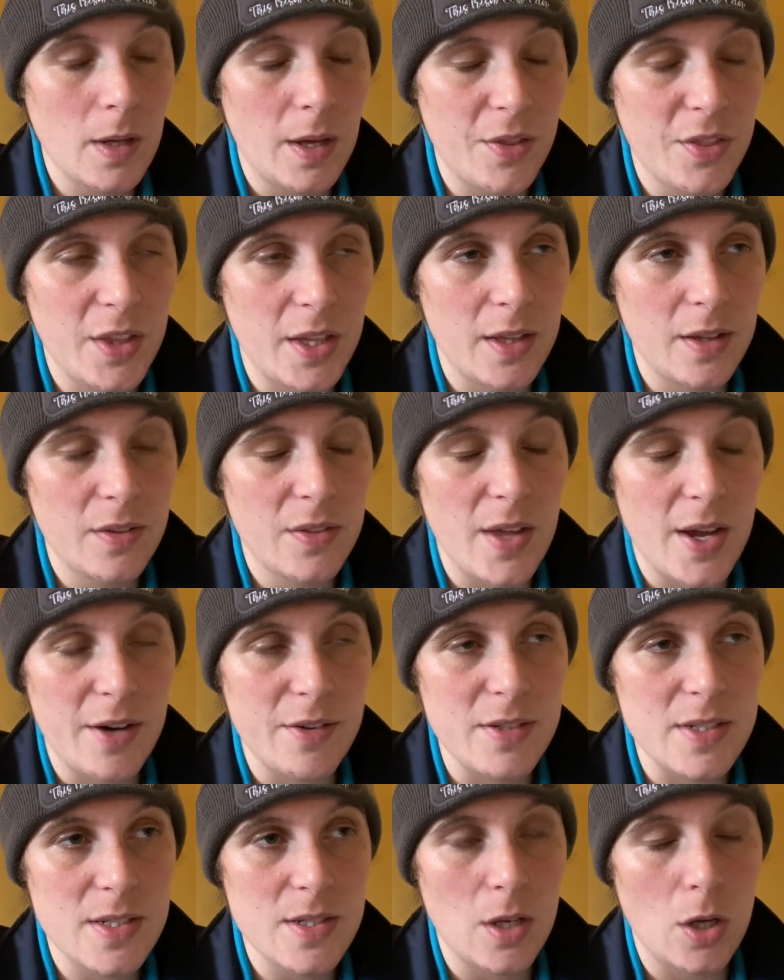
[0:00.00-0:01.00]
I think
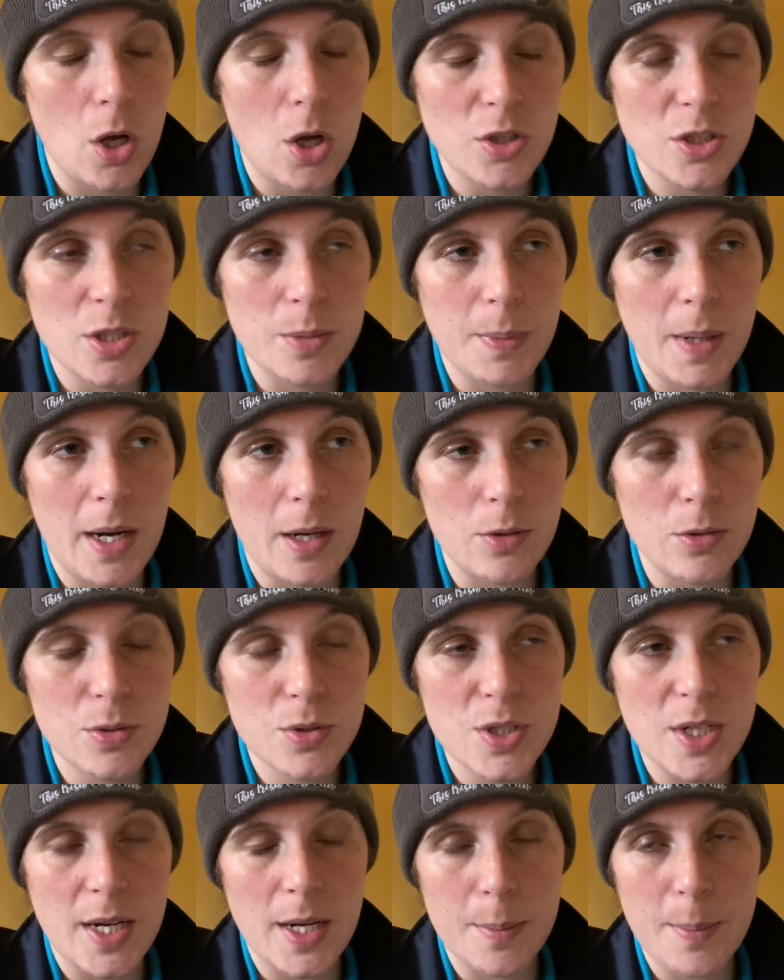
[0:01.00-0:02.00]
there is a lot
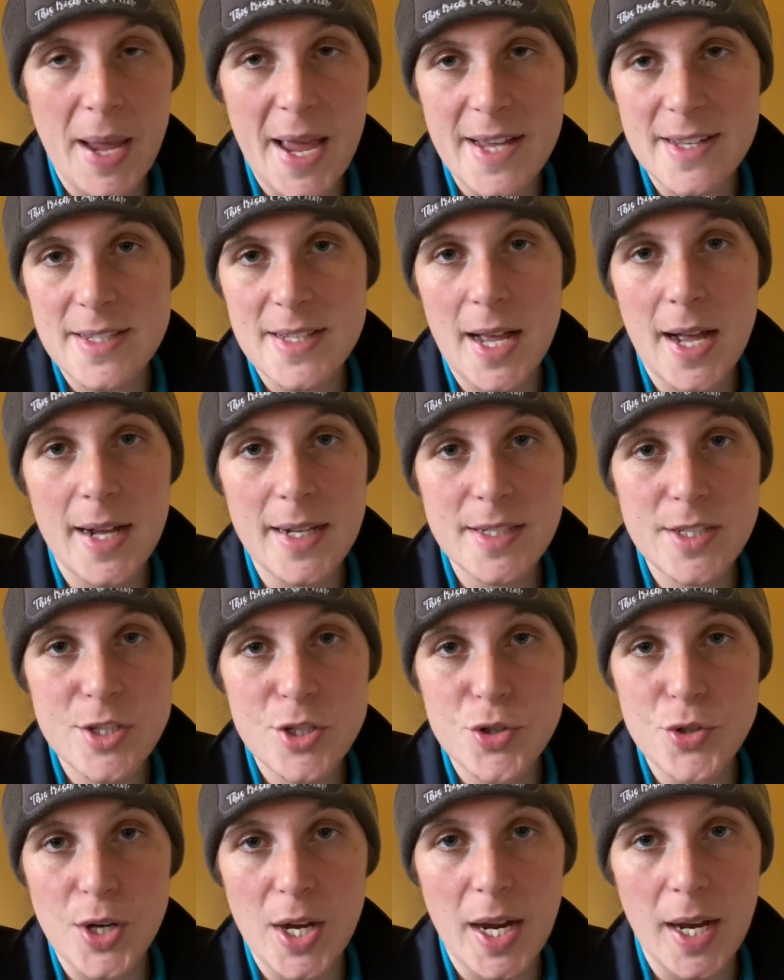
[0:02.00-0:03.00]
about SI
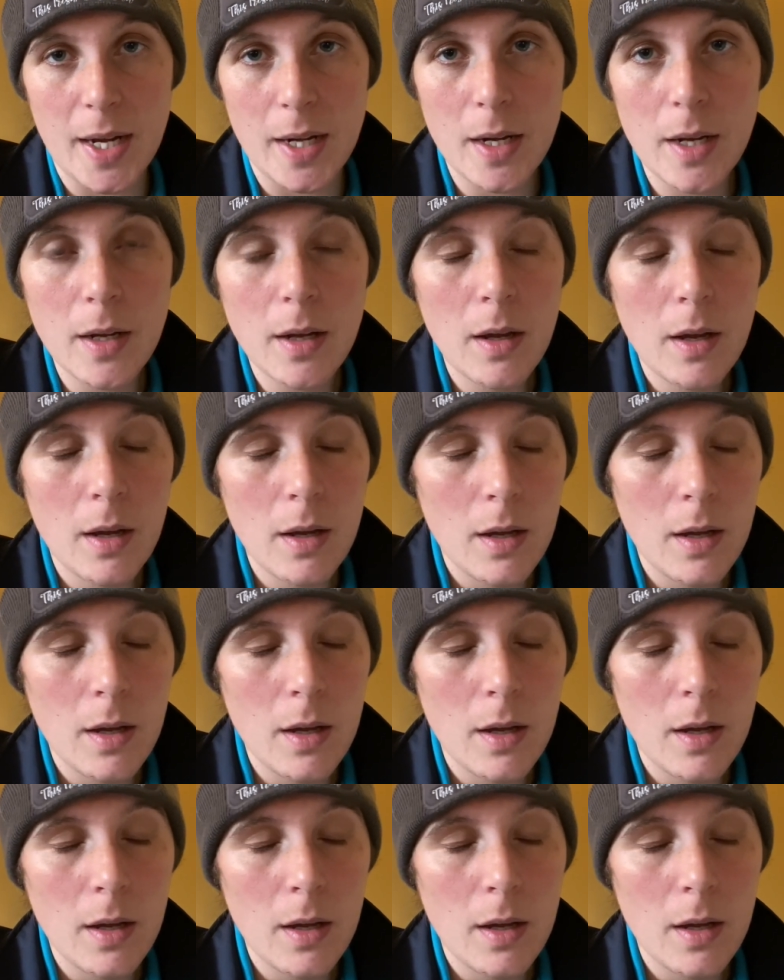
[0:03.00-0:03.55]
strain